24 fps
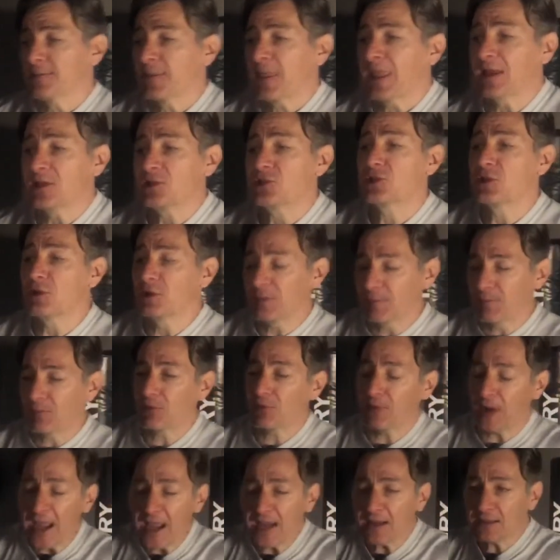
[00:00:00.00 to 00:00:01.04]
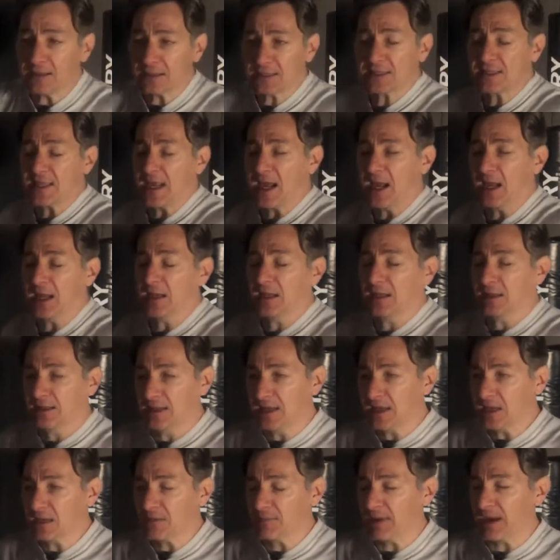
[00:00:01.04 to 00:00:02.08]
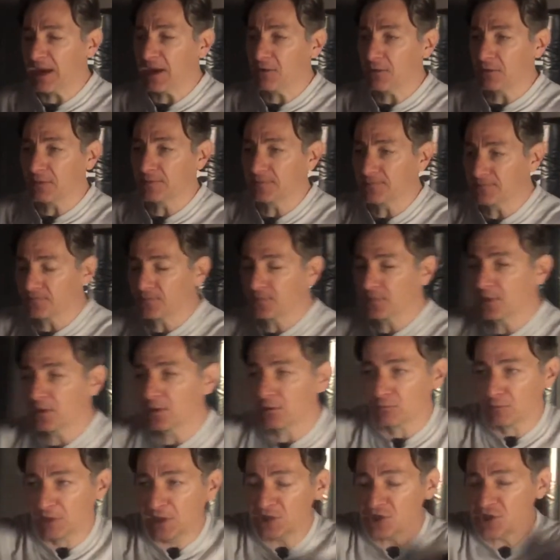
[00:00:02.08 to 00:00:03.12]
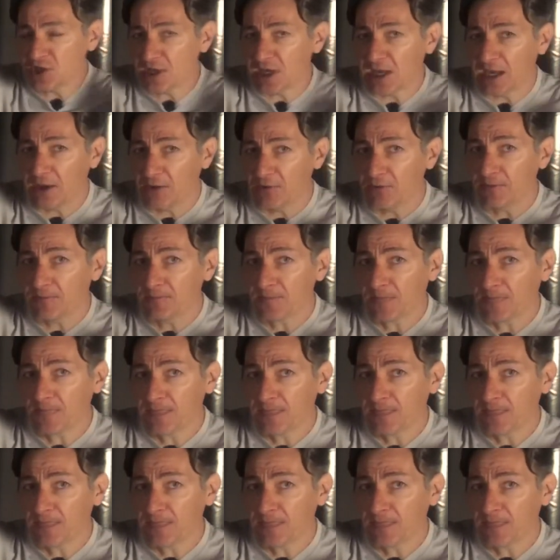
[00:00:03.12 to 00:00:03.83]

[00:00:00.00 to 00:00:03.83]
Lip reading: And so to practice that, think about reaching out